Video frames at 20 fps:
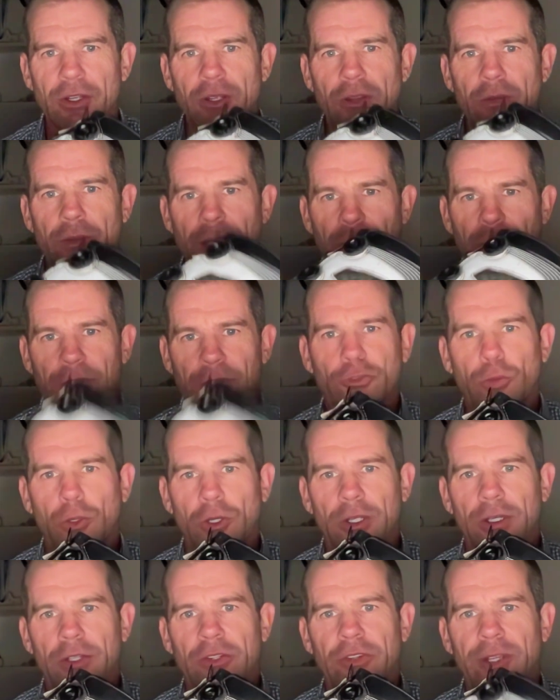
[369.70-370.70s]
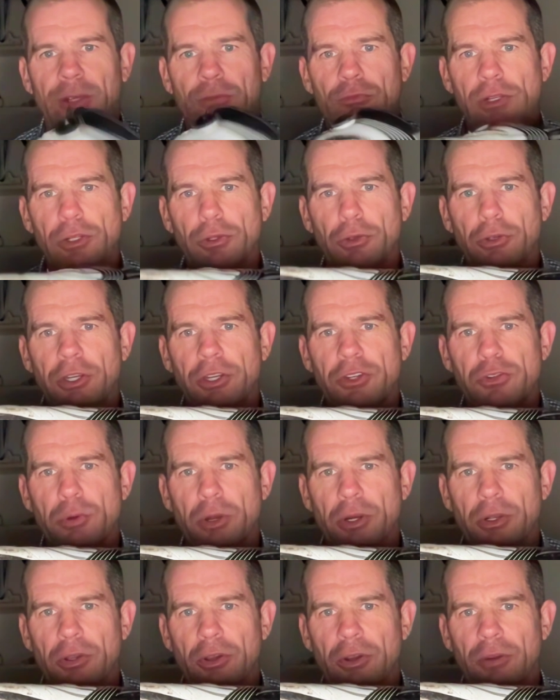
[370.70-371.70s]
They're S-Works. They're really good condition
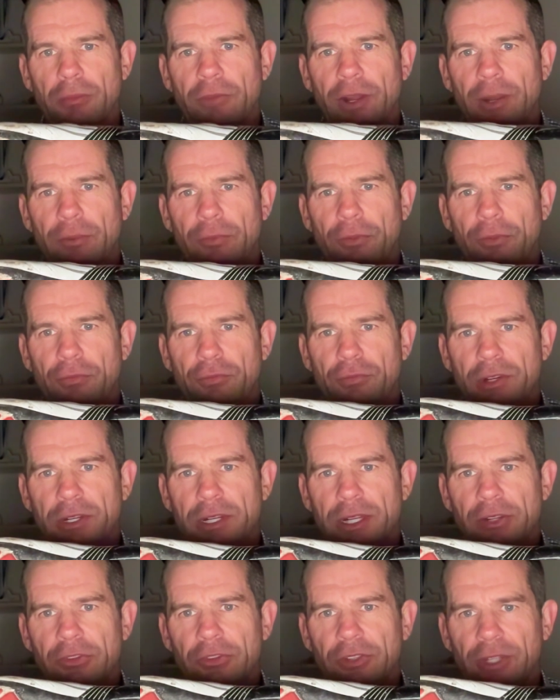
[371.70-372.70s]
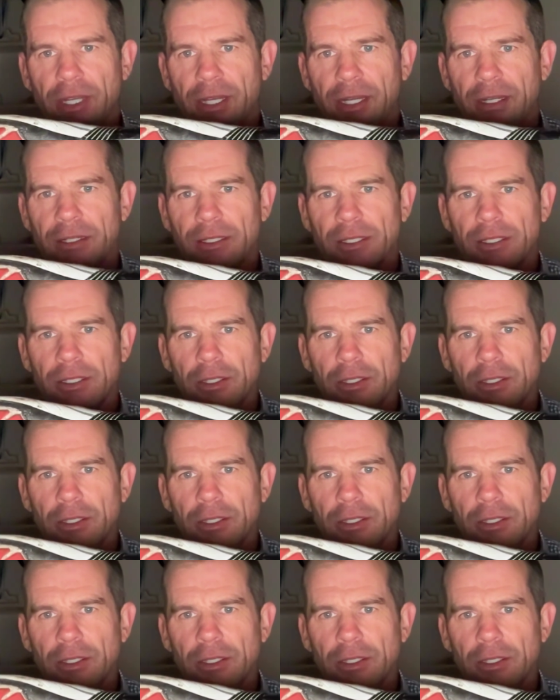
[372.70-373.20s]
when I got them. I've had them for 3 years now.